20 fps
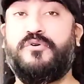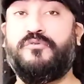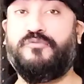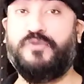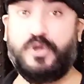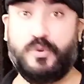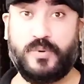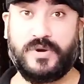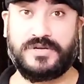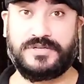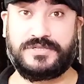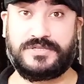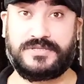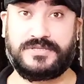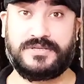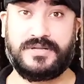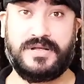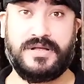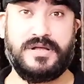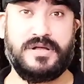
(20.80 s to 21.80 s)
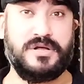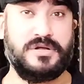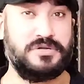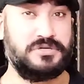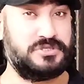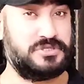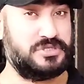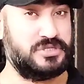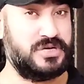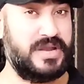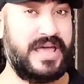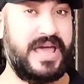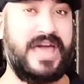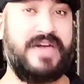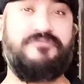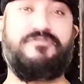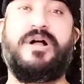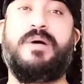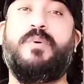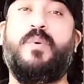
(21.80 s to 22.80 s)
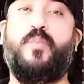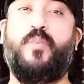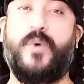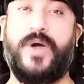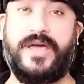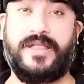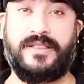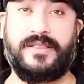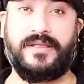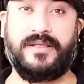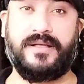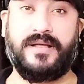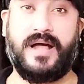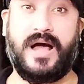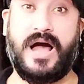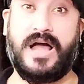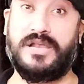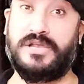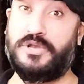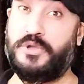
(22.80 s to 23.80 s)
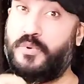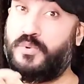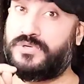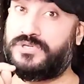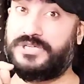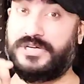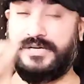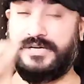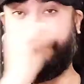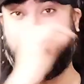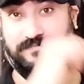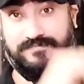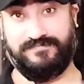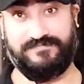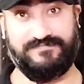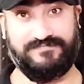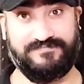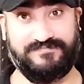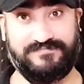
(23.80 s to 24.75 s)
Viewers, today I have come up with a new term